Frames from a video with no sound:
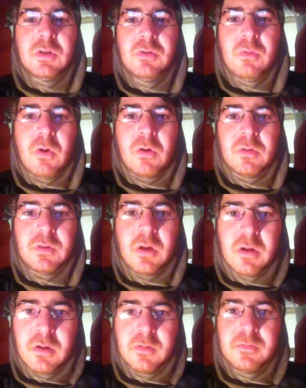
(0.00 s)
You are
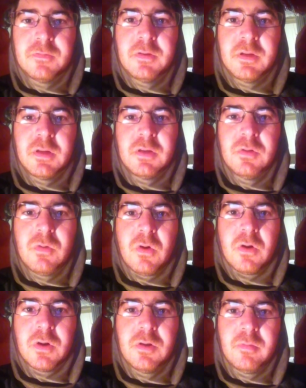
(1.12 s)
loved and you
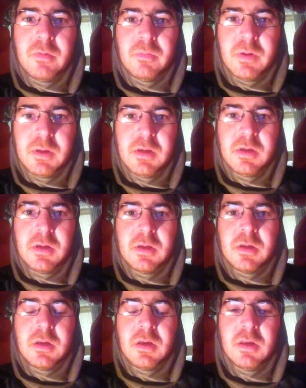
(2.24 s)
are a human being
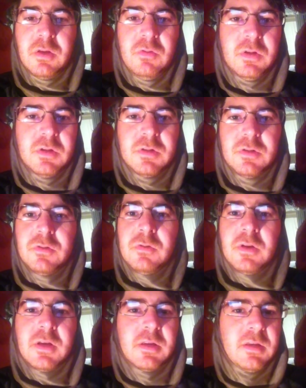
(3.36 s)
and you didn't
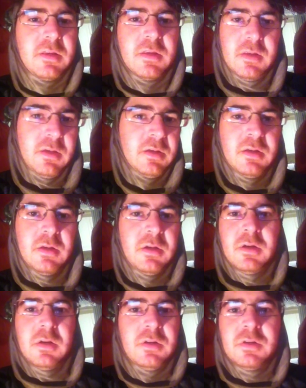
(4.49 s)
do anything
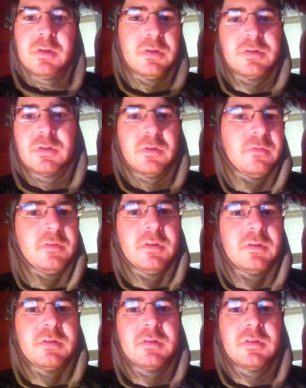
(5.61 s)
to deserve
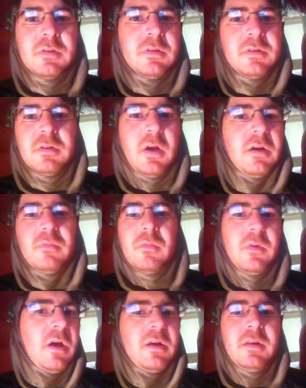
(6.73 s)
this. Not
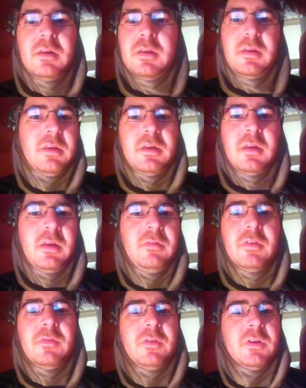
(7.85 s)
anything.
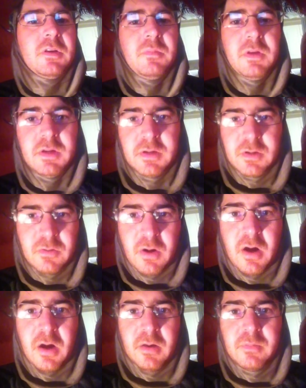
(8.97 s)
Even if you committed a
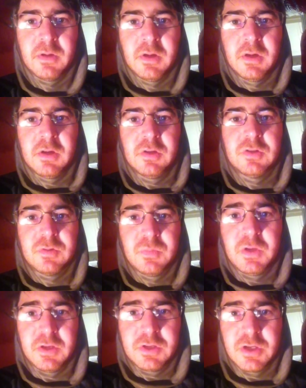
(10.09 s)
crime, you should
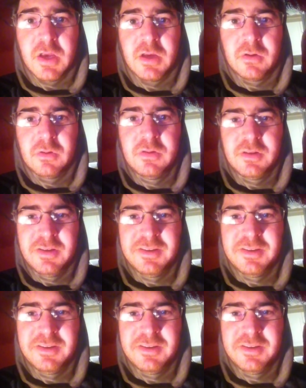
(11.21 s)
be in jail.